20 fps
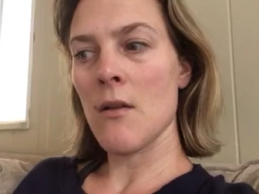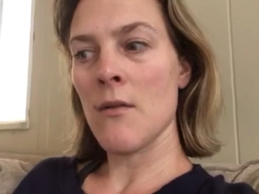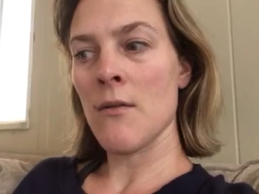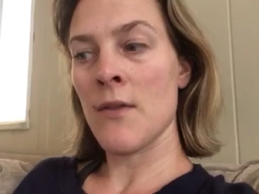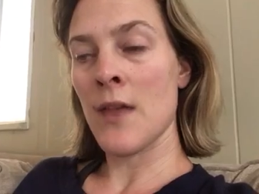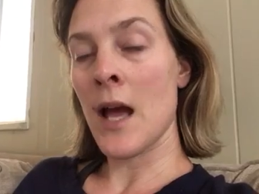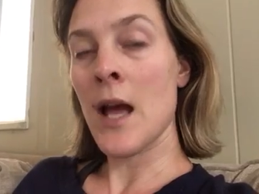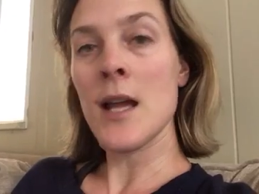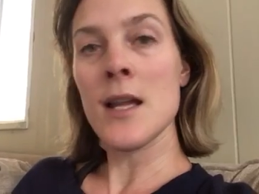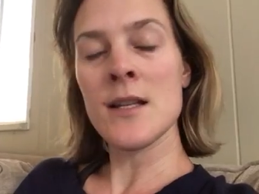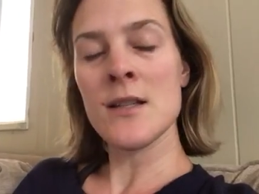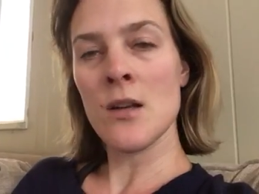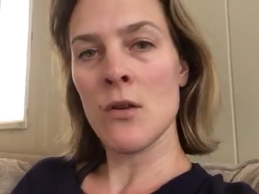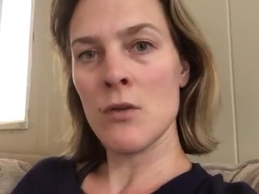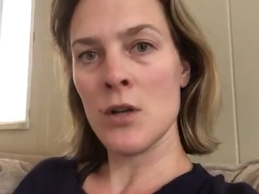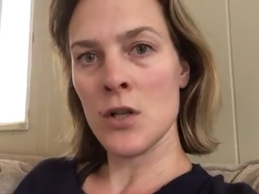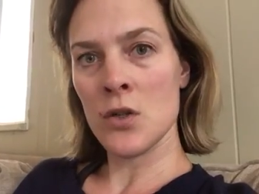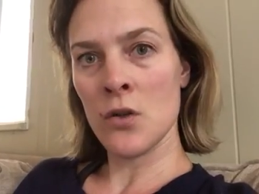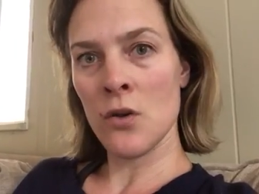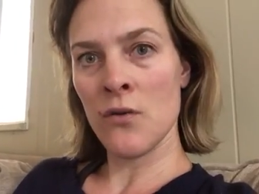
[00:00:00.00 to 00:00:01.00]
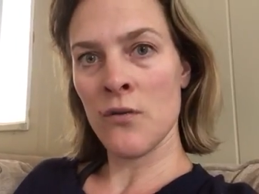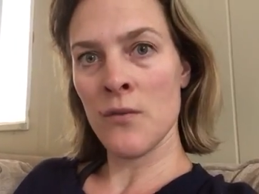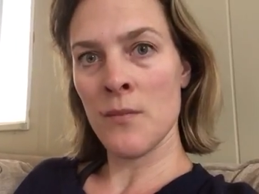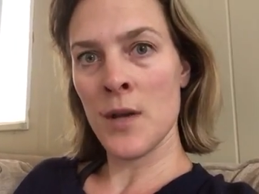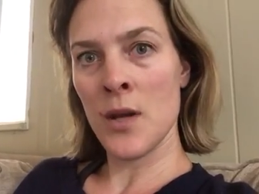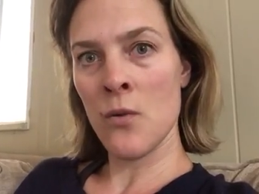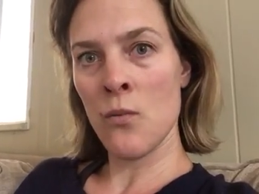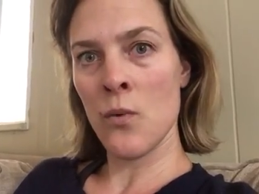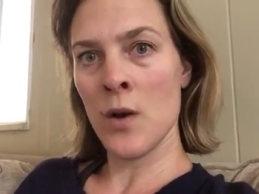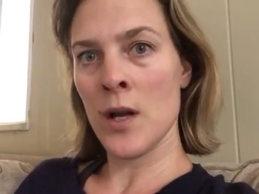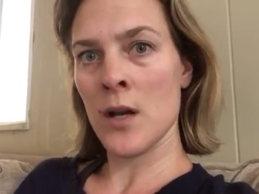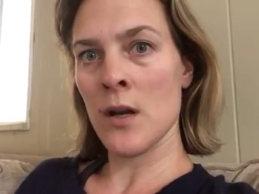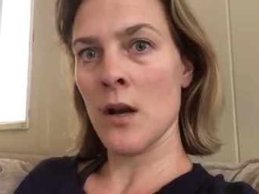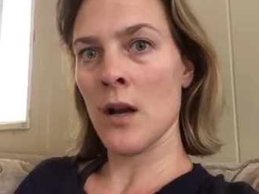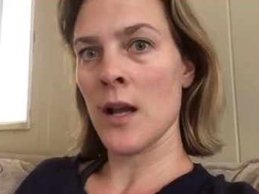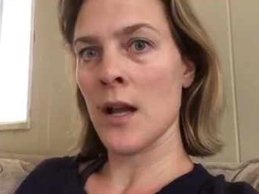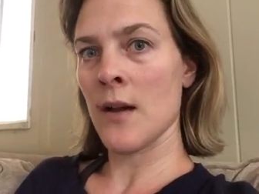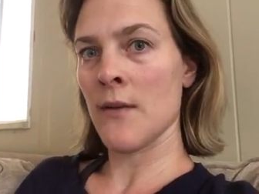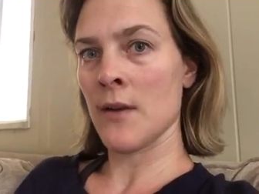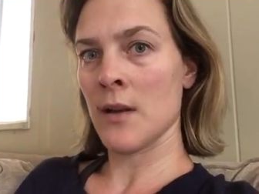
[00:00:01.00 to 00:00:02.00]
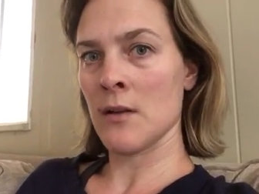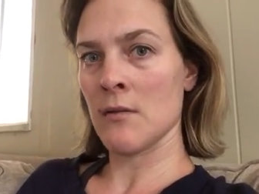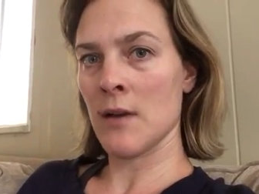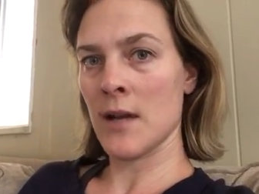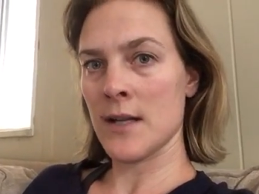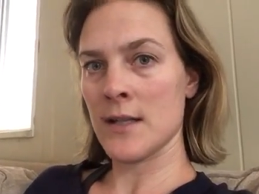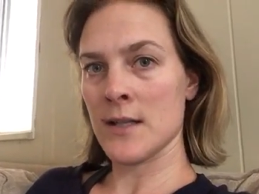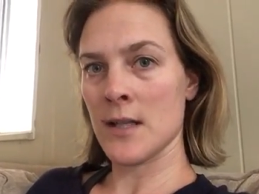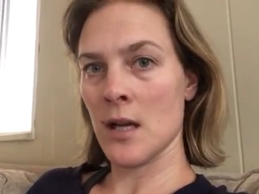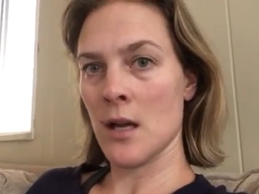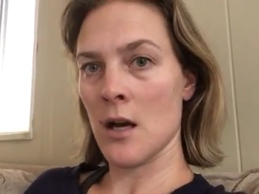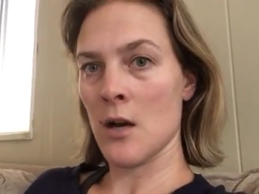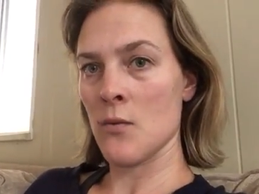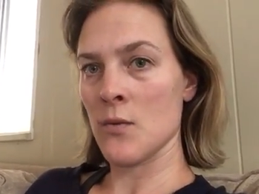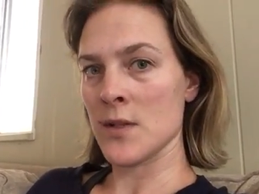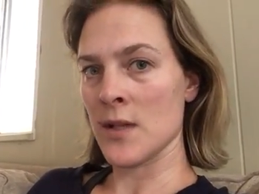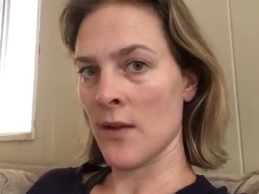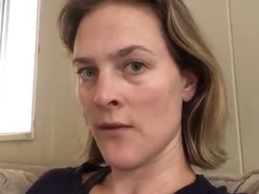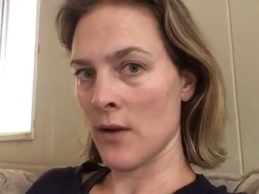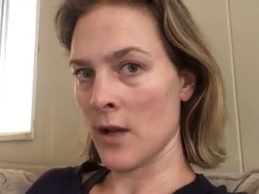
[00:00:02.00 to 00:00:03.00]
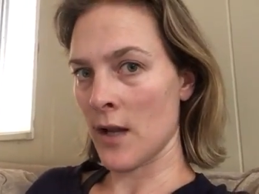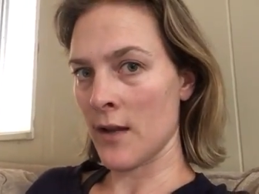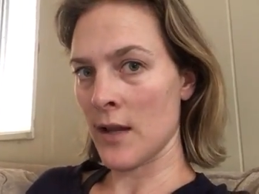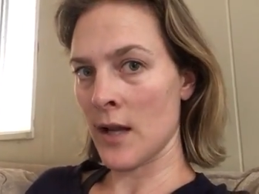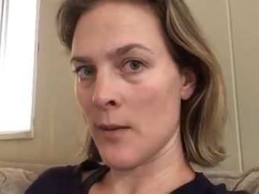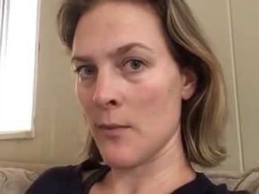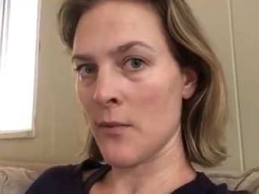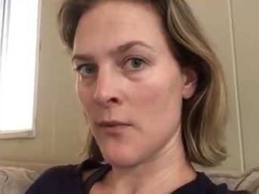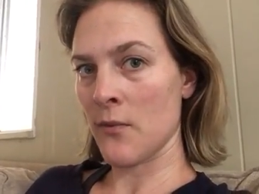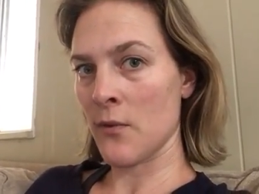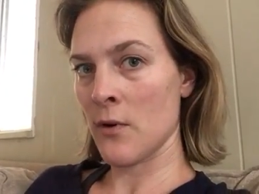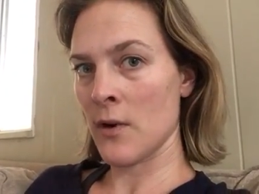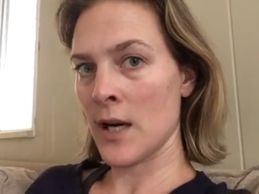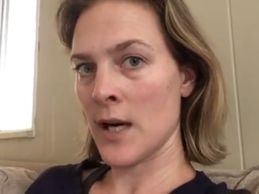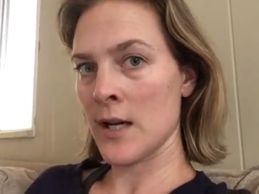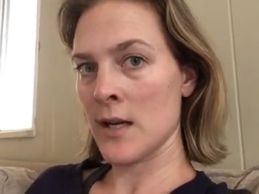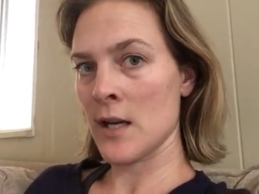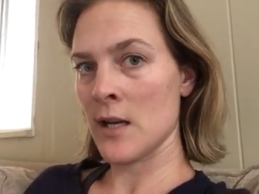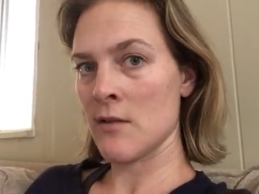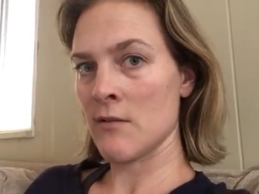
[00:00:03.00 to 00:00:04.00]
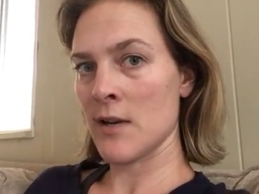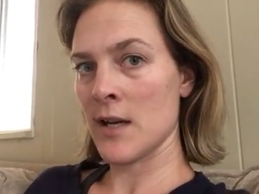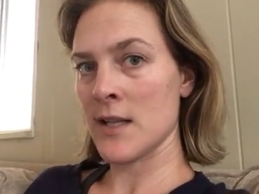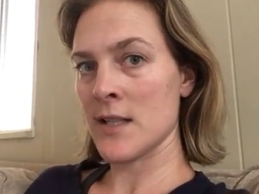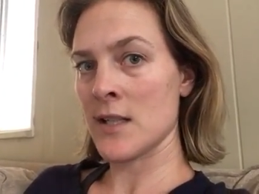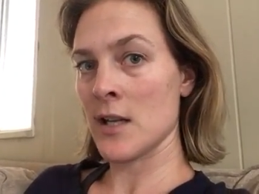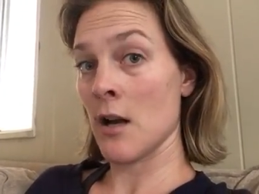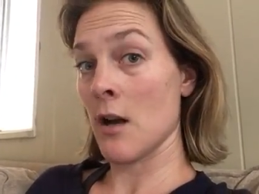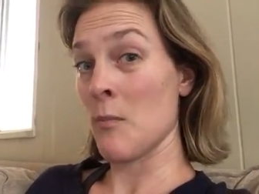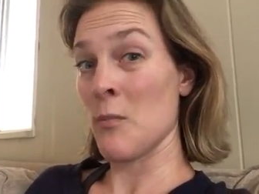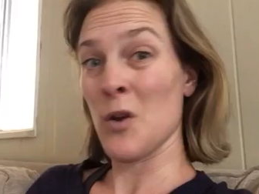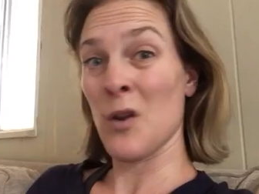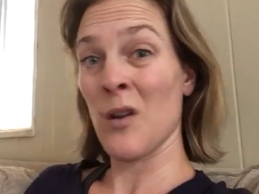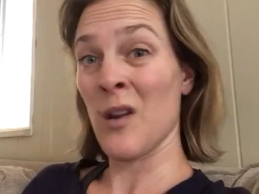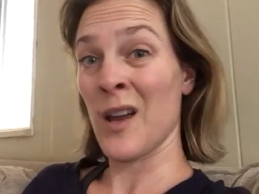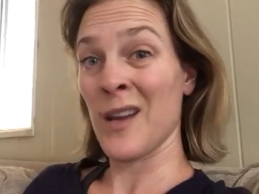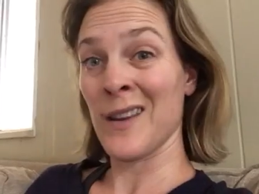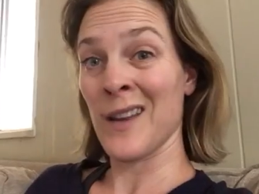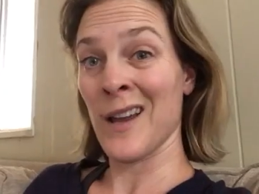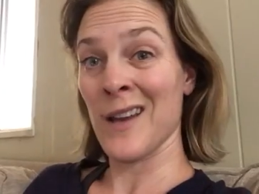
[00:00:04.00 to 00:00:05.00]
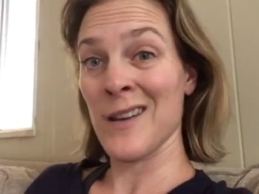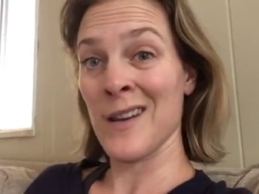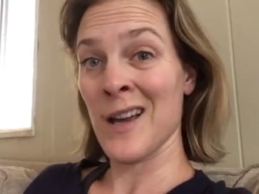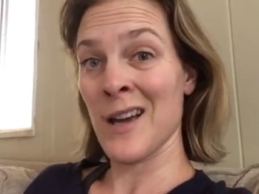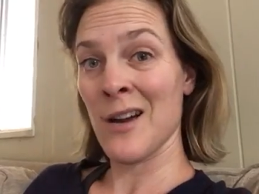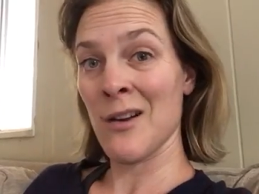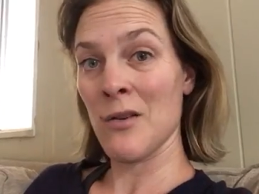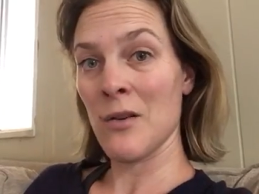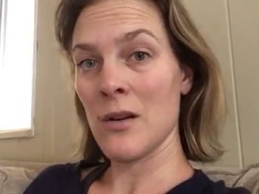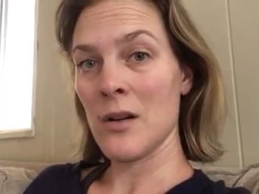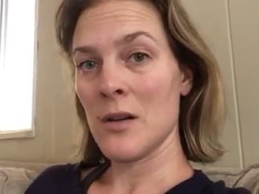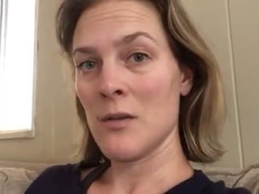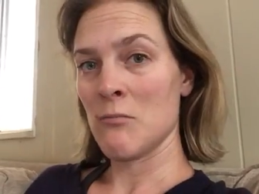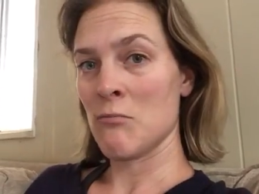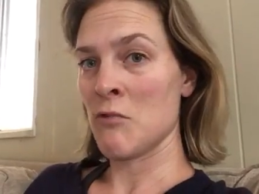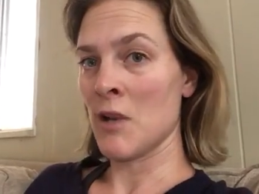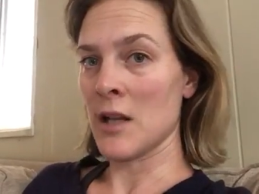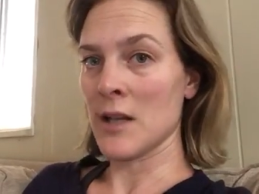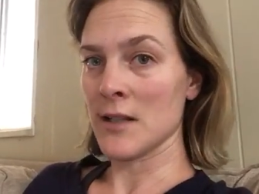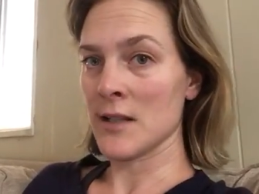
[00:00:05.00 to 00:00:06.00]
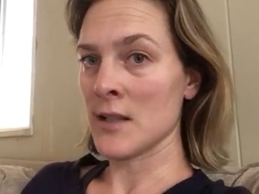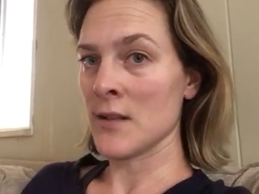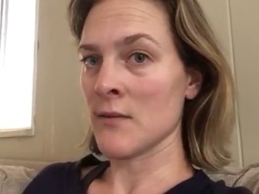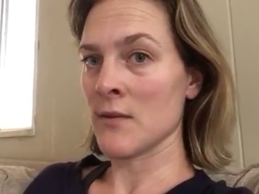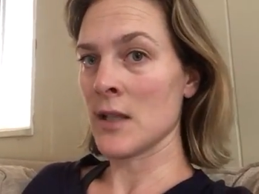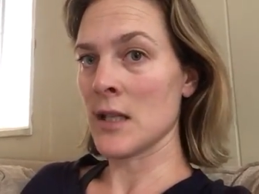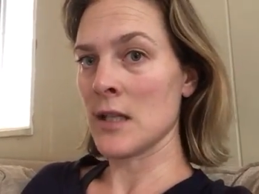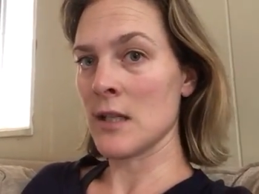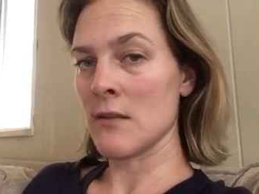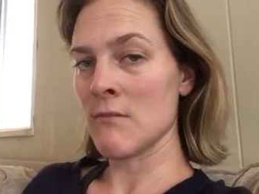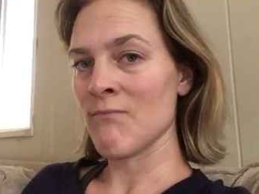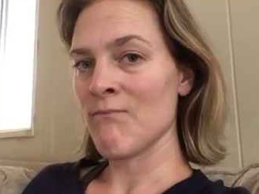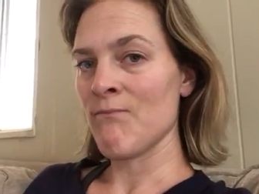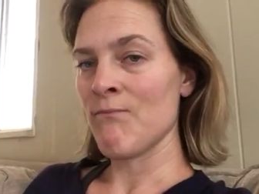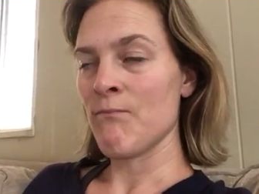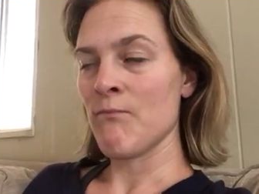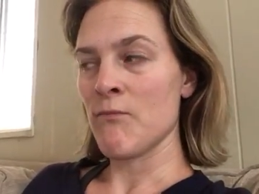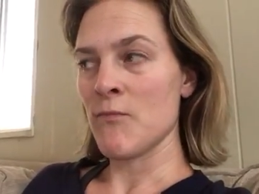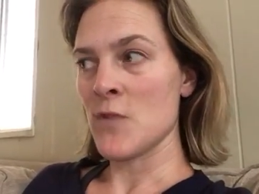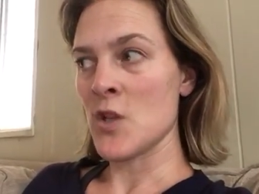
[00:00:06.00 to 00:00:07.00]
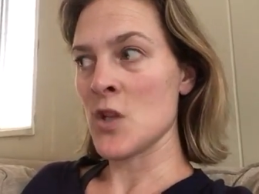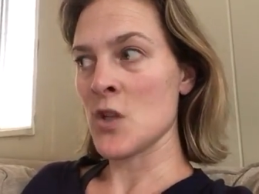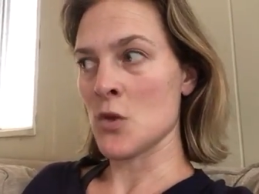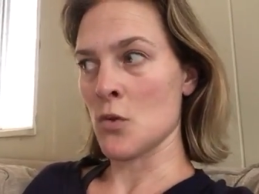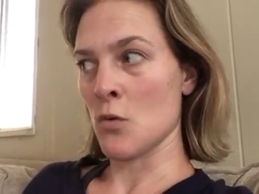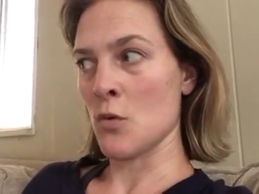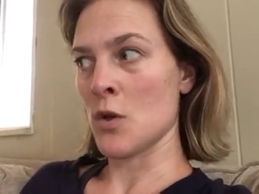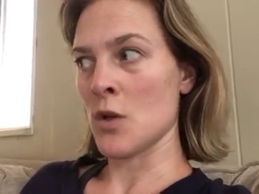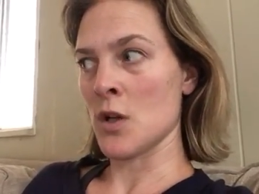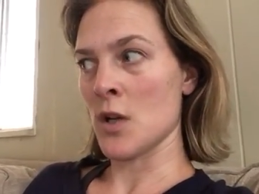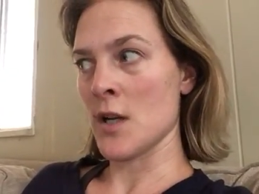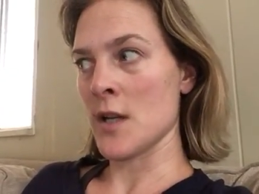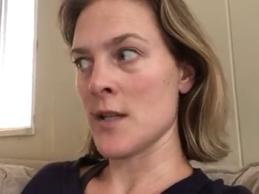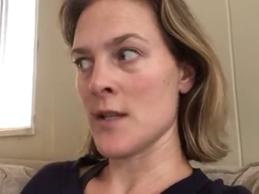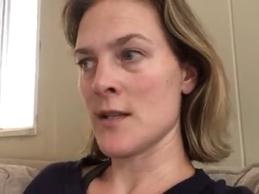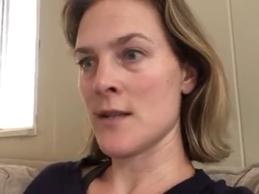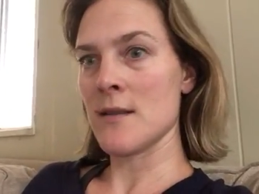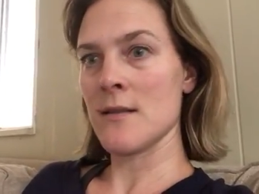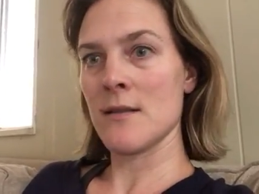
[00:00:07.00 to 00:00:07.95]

that is only true for me when I have anorexia. I was never like that before I had anorexia. I'm not like that now. Relatively disorganized